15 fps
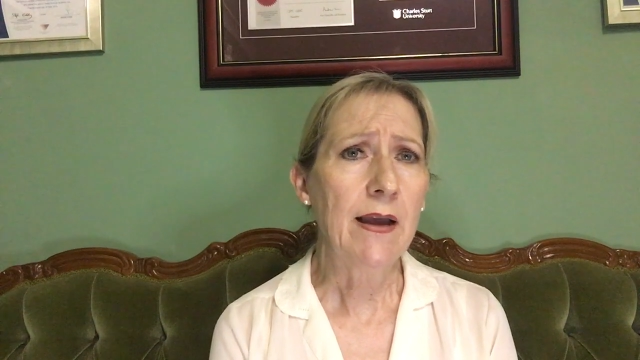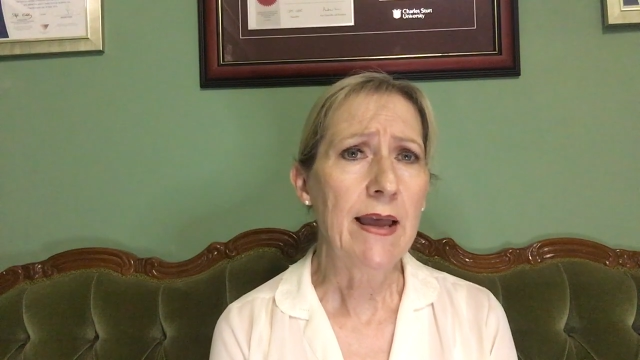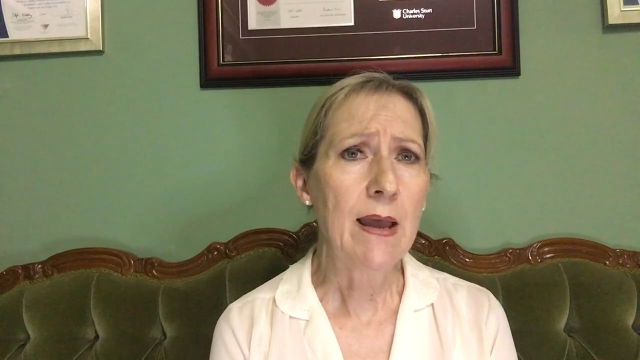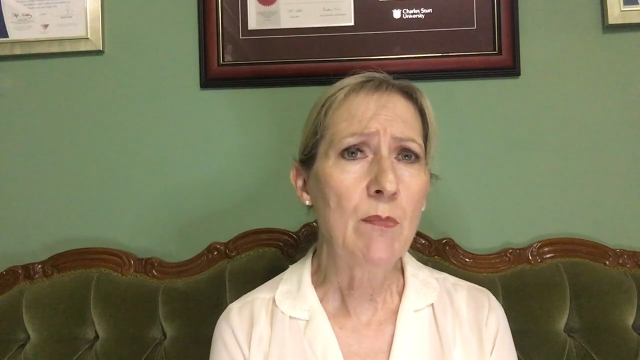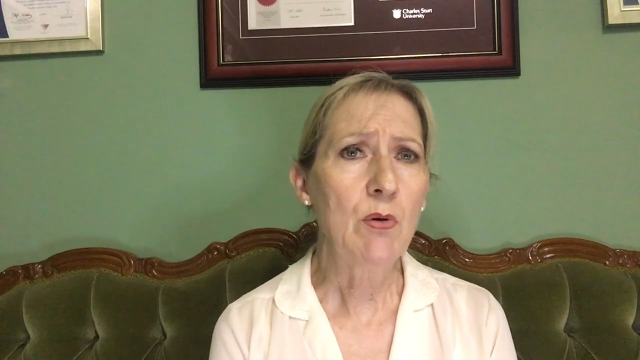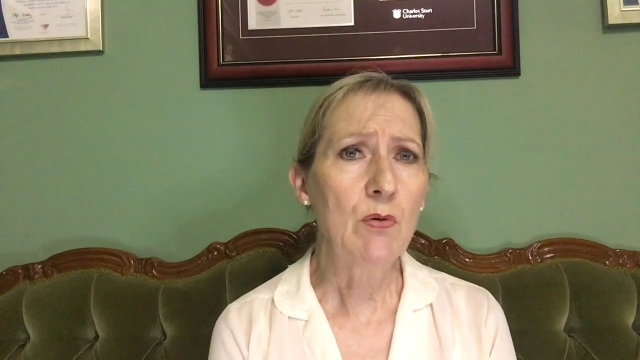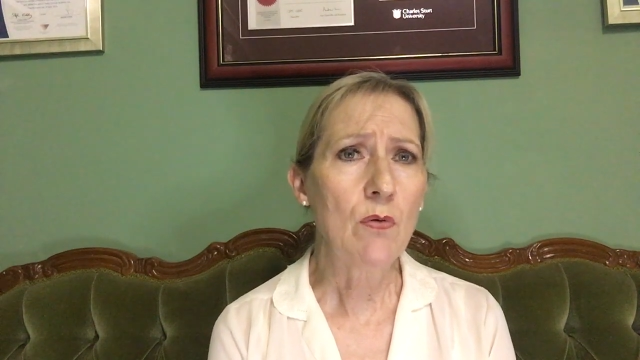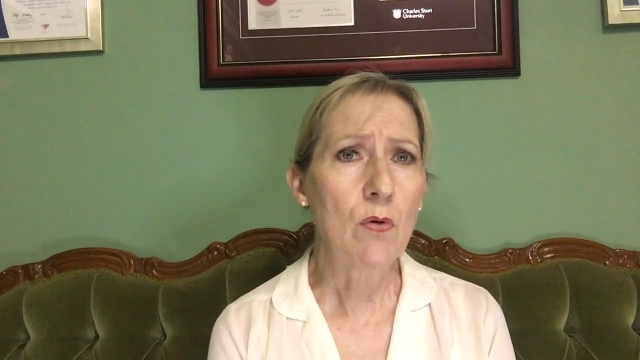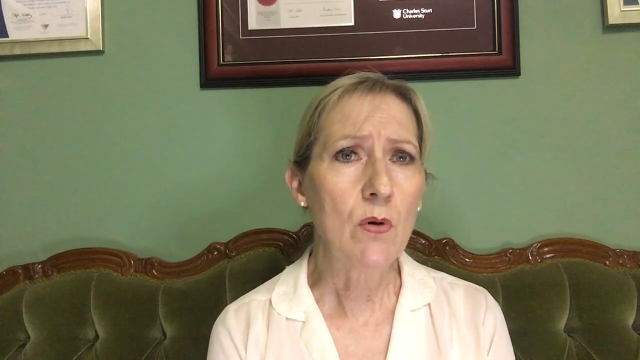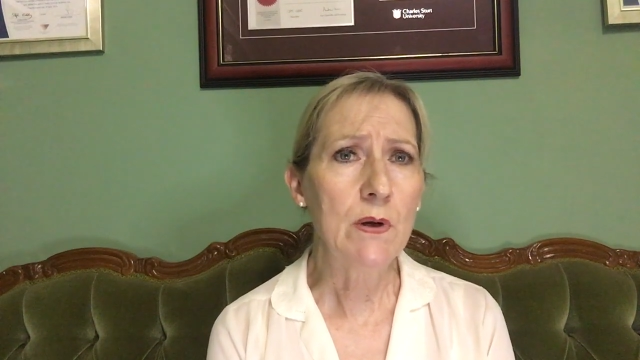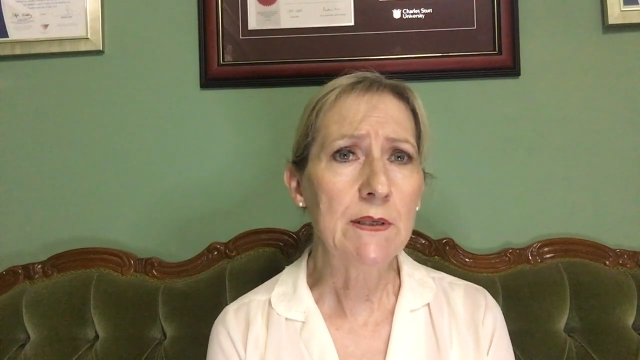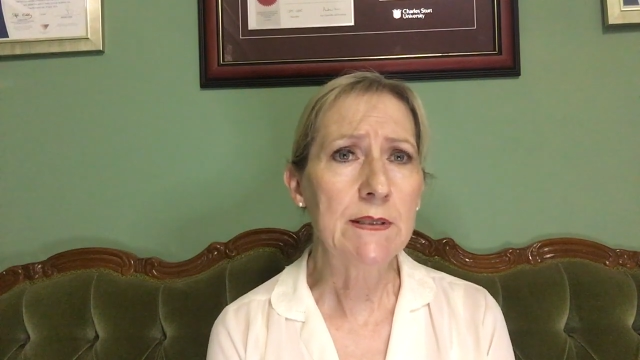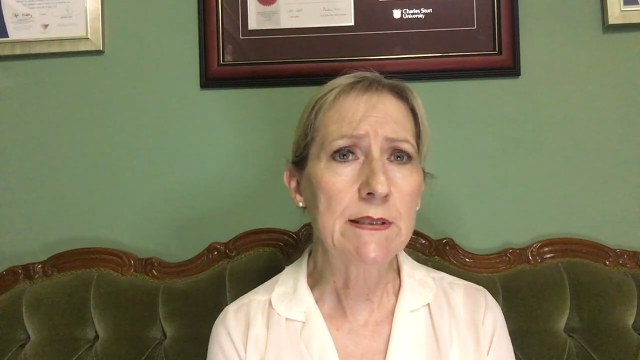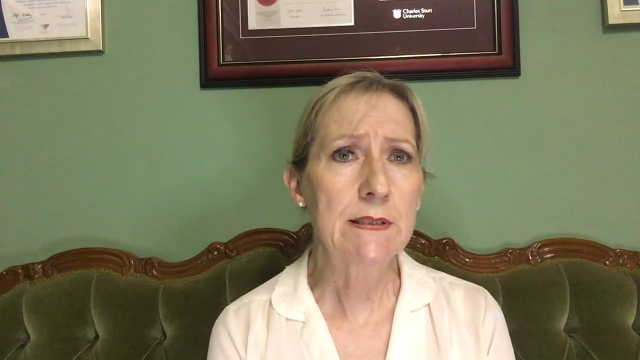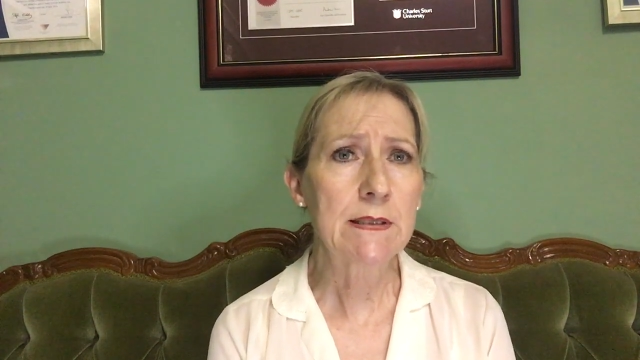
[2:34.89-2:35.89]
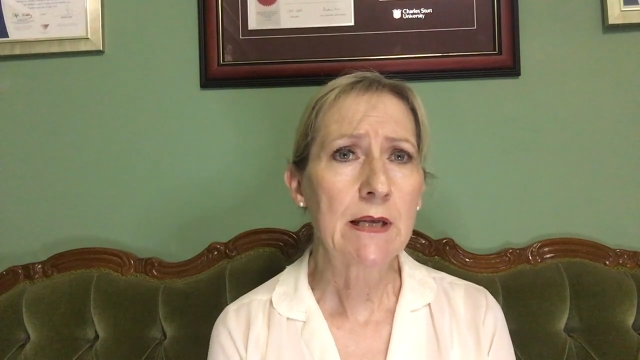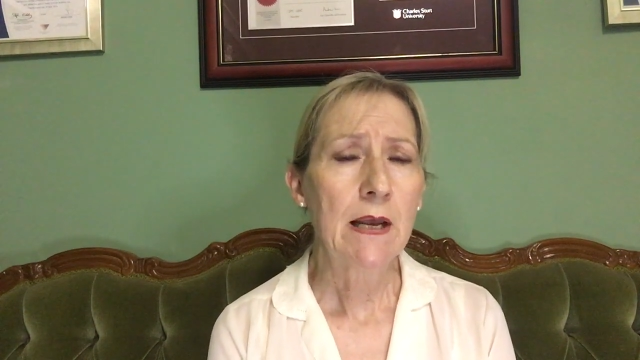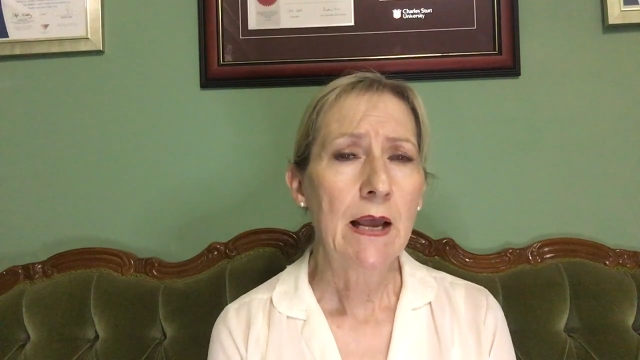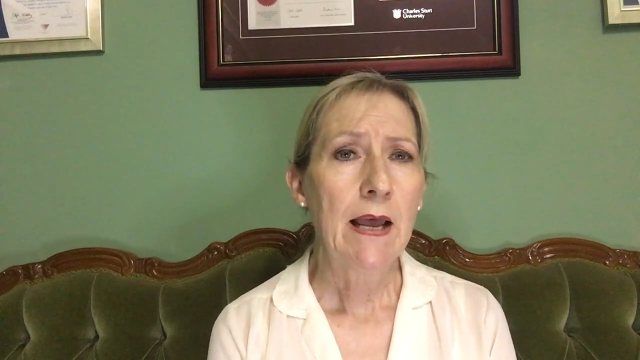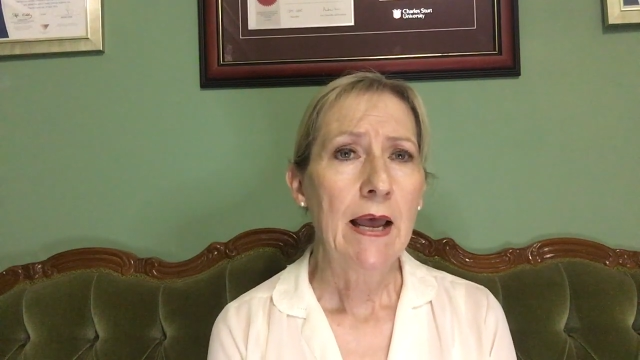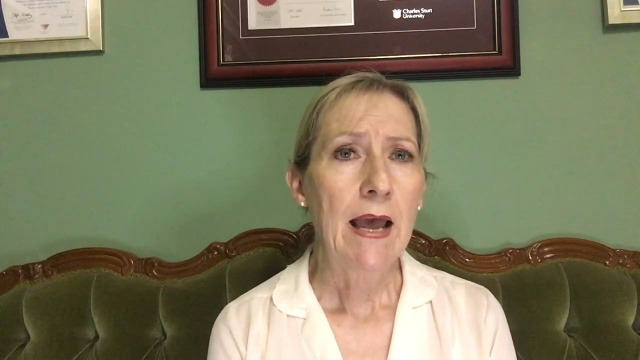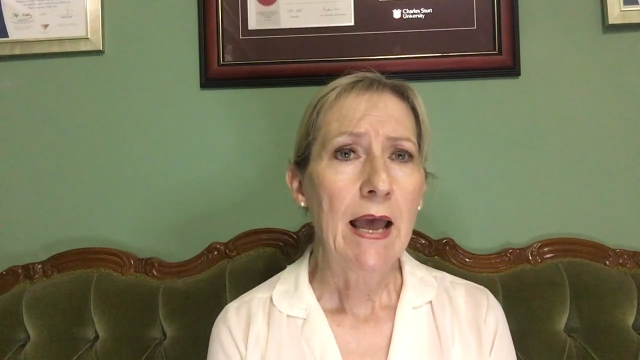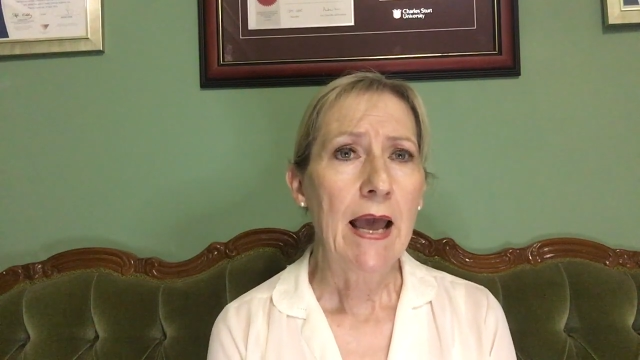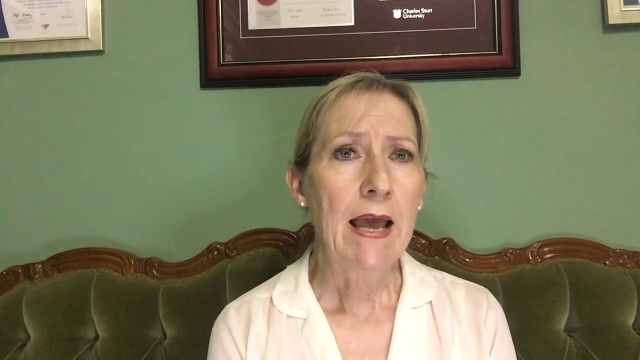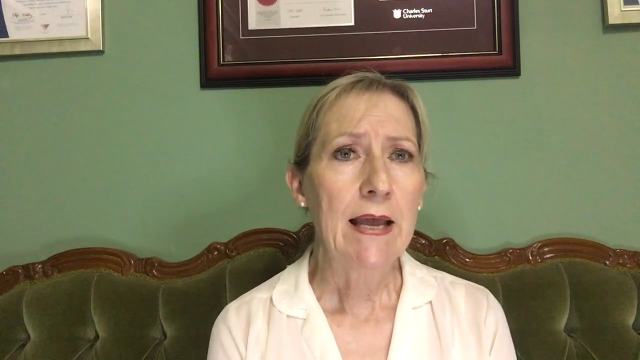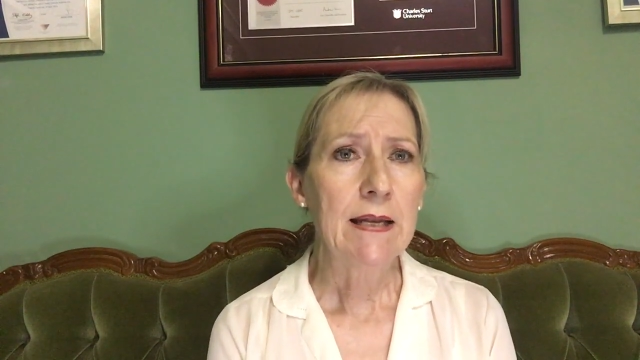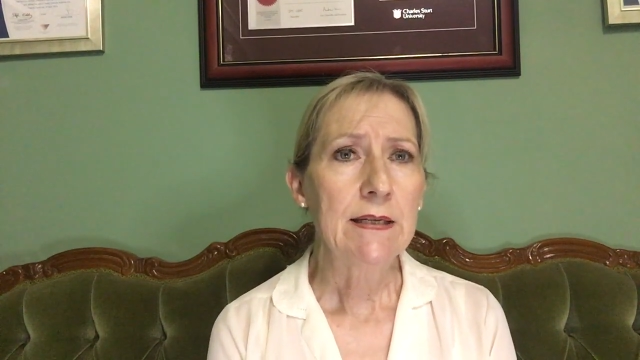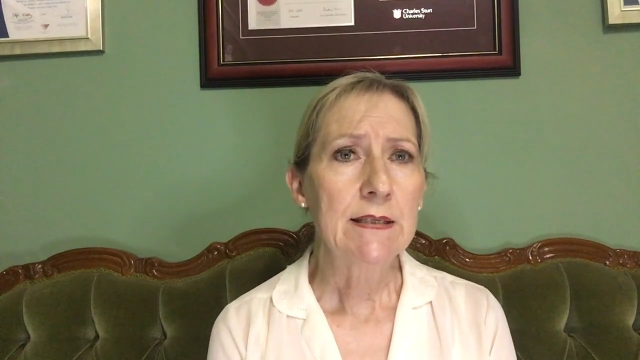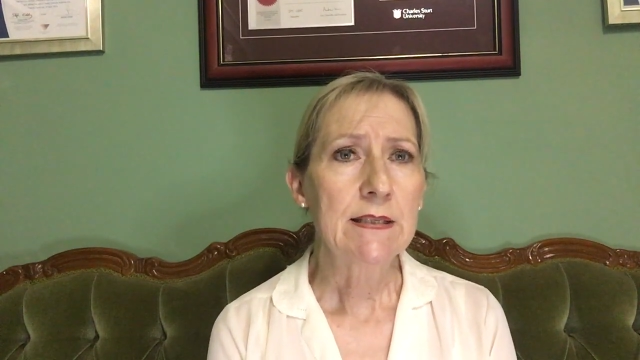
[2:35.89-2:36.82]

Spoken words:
hemorrhoids and